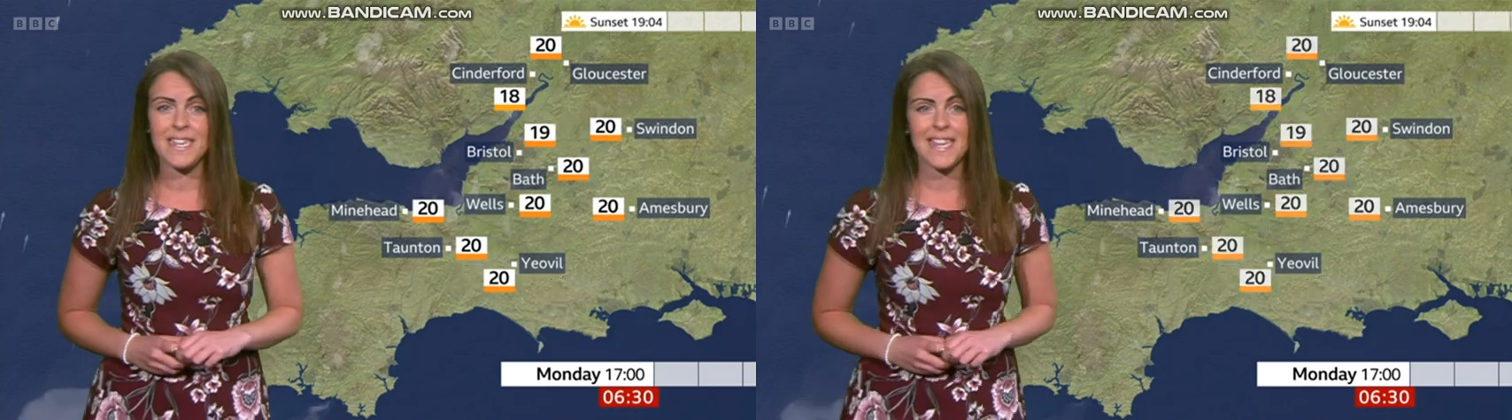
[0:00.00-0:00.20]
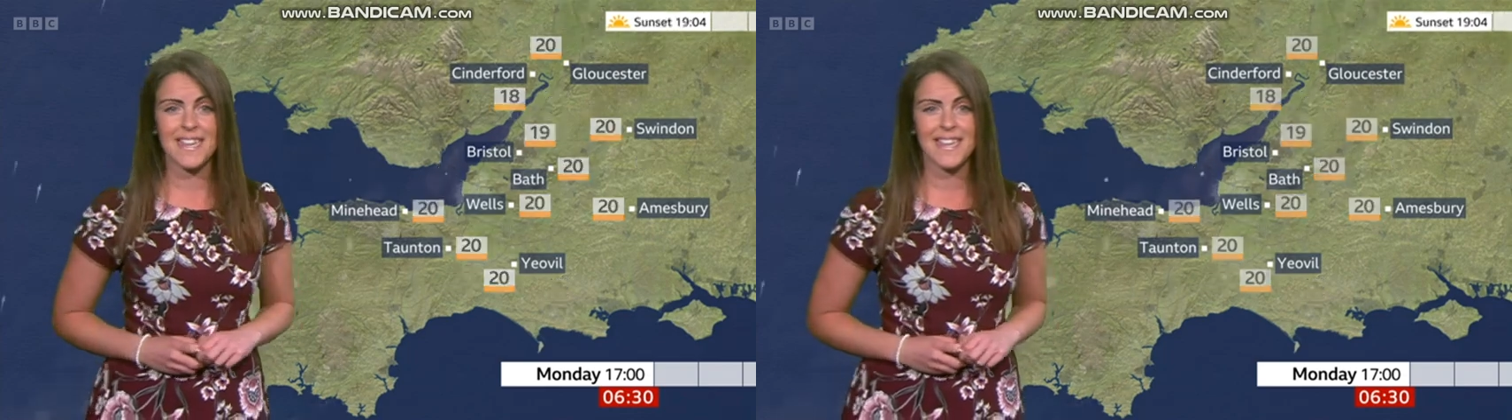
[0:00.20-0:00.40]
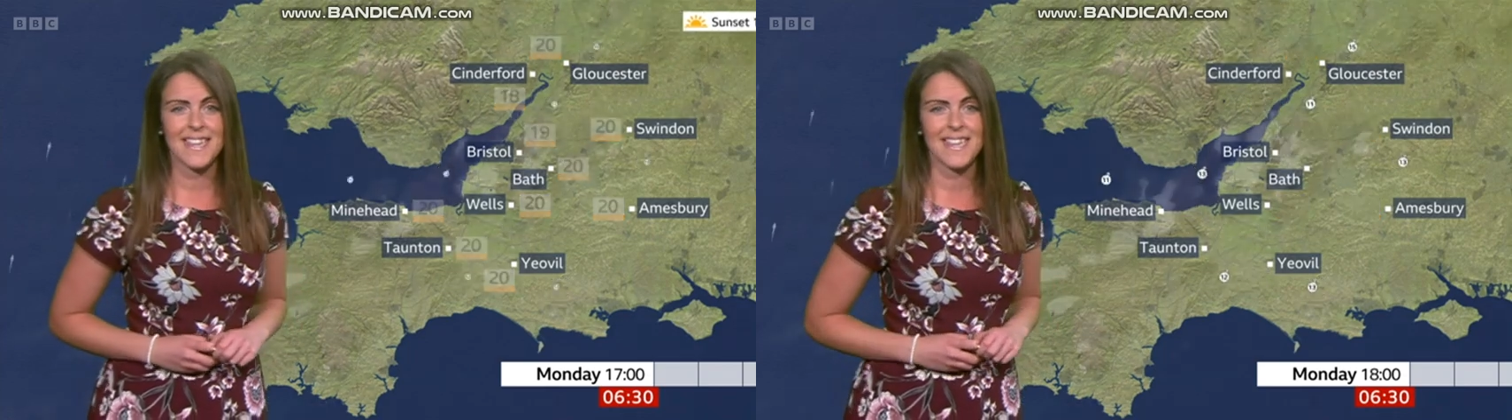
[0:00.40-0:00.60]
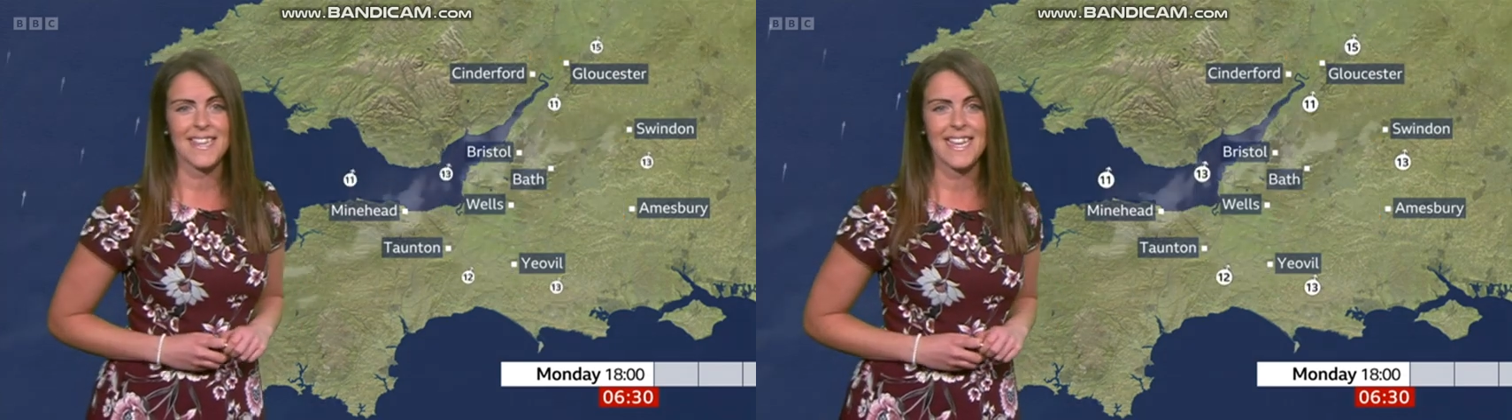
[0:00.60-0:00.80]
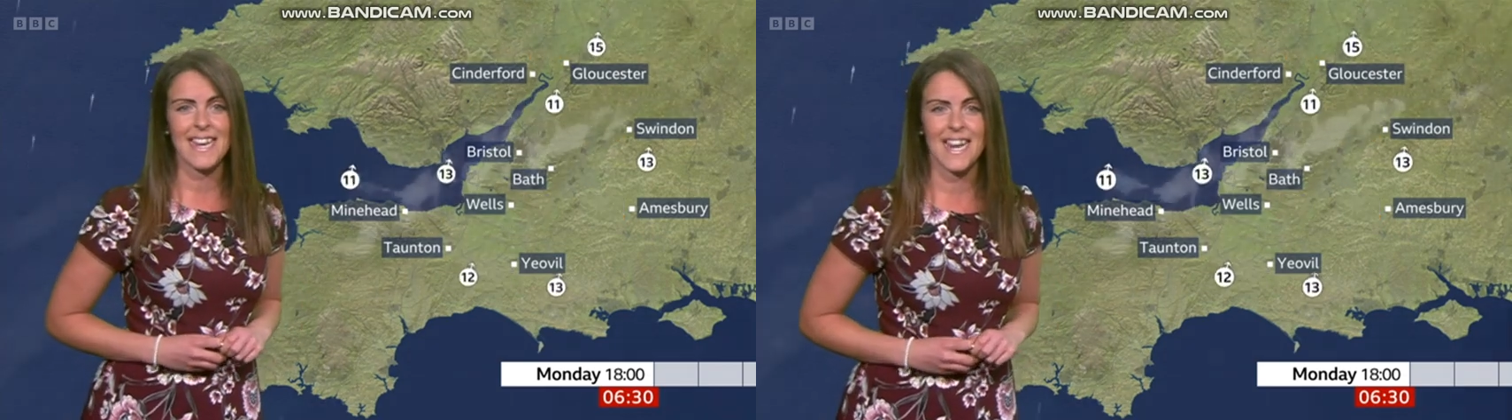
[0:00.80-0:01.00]
Celsius
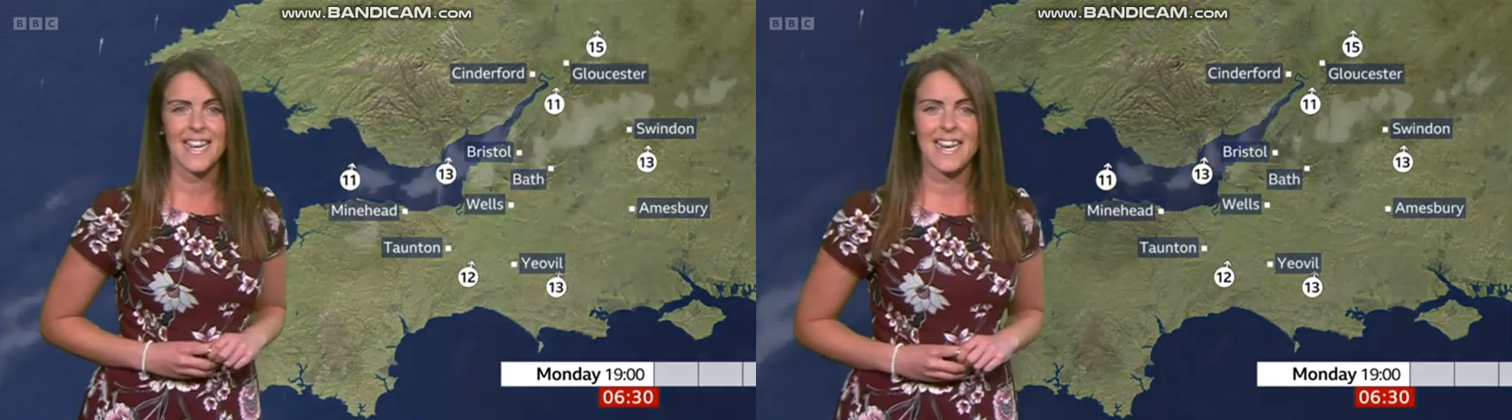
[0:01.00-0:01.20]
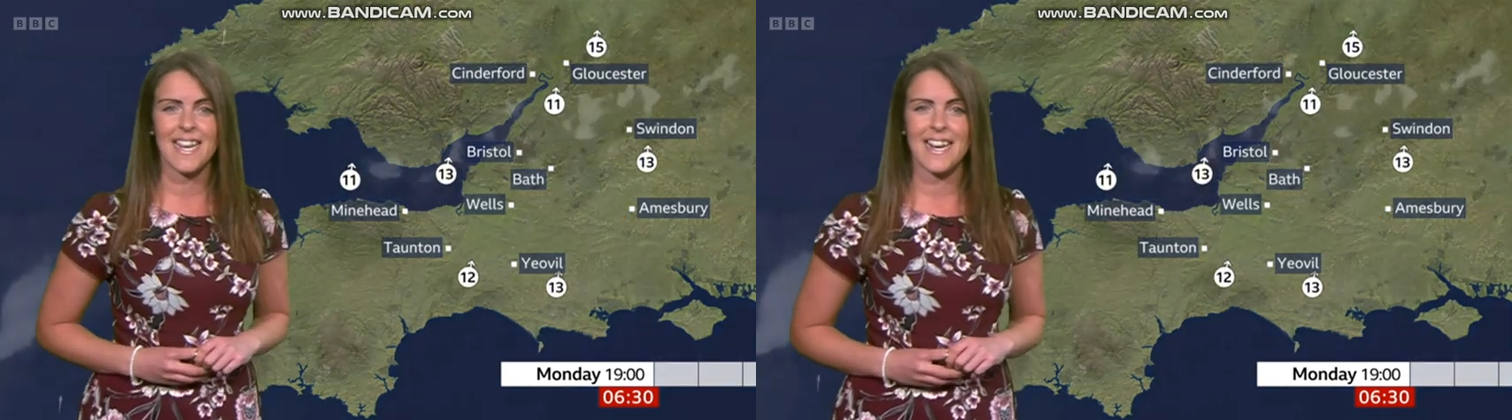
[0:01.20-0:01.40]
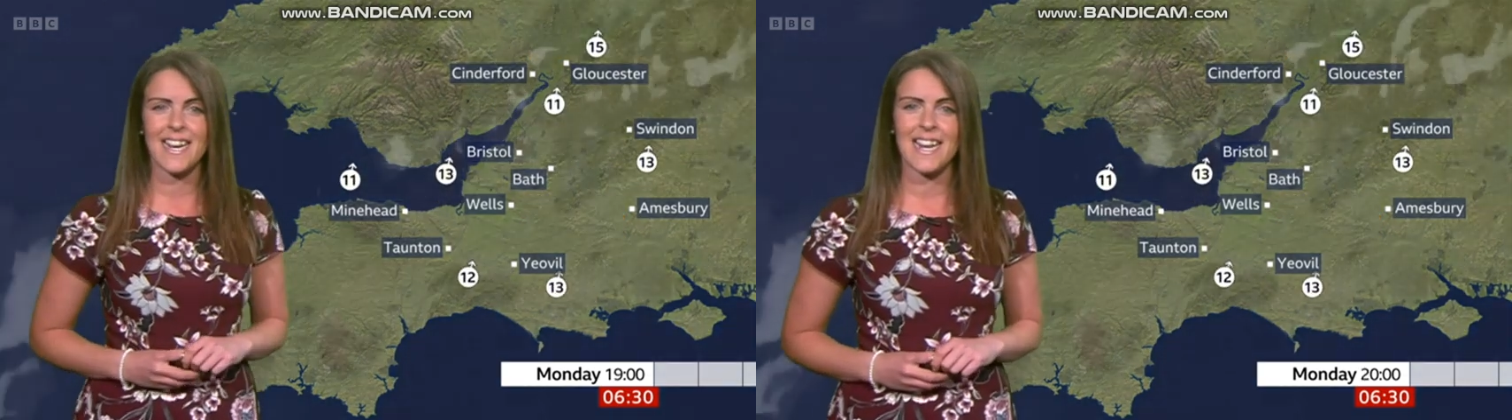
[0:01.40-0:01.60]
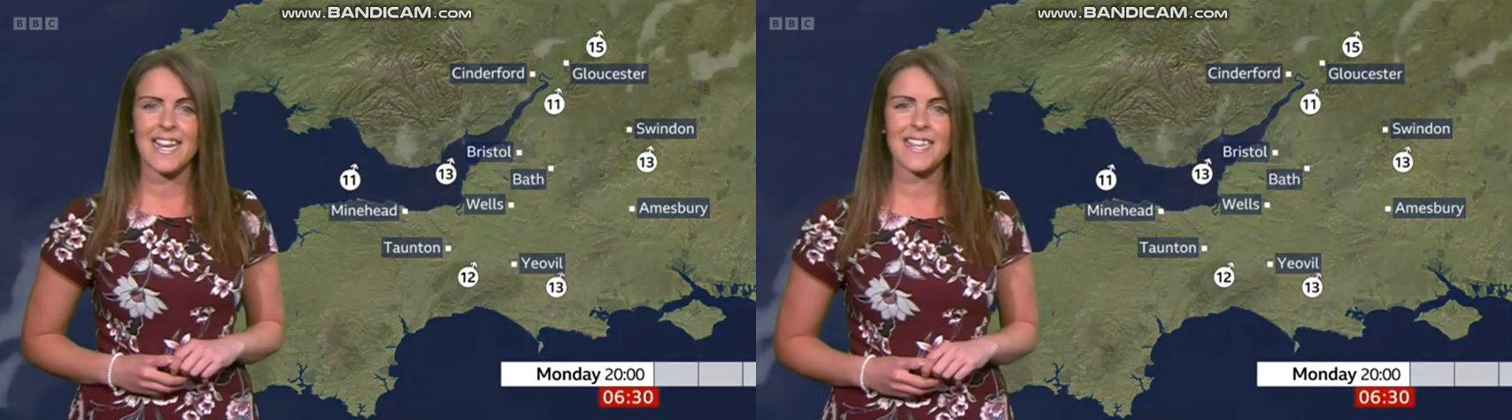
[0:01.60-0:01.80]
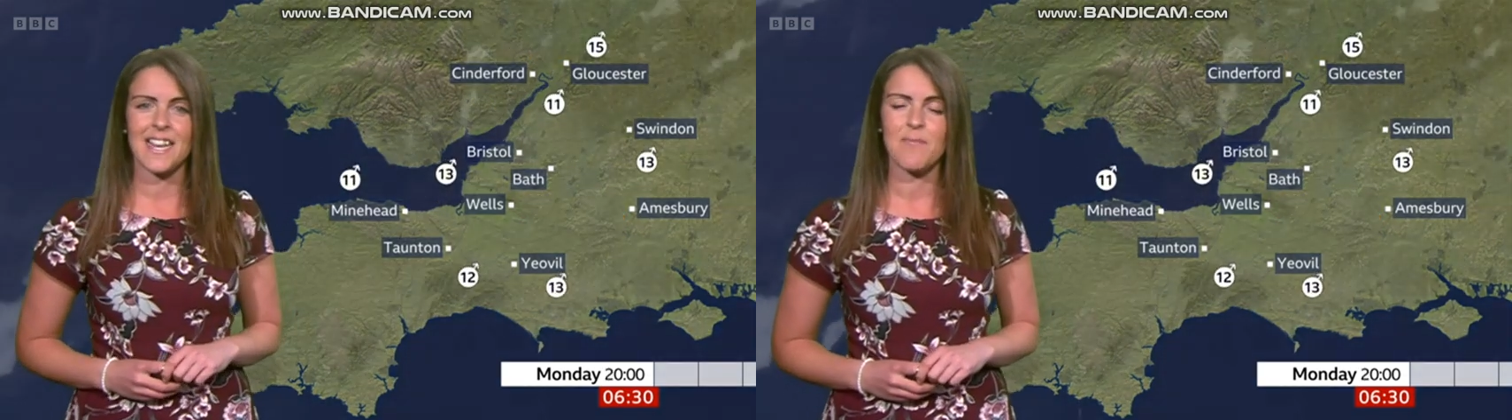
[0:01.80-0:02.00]
the light likely high
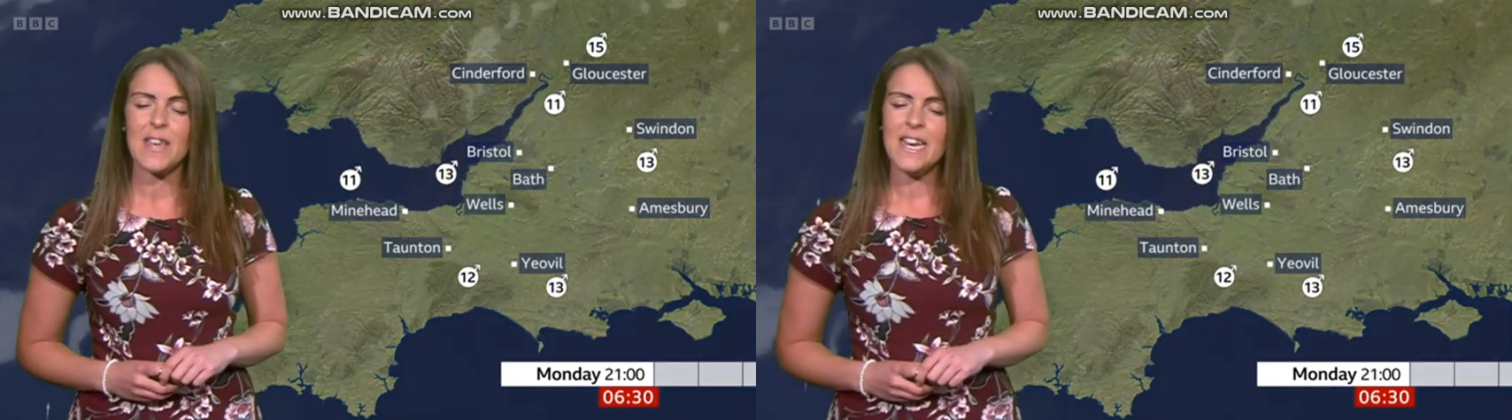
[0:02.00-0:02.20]
later.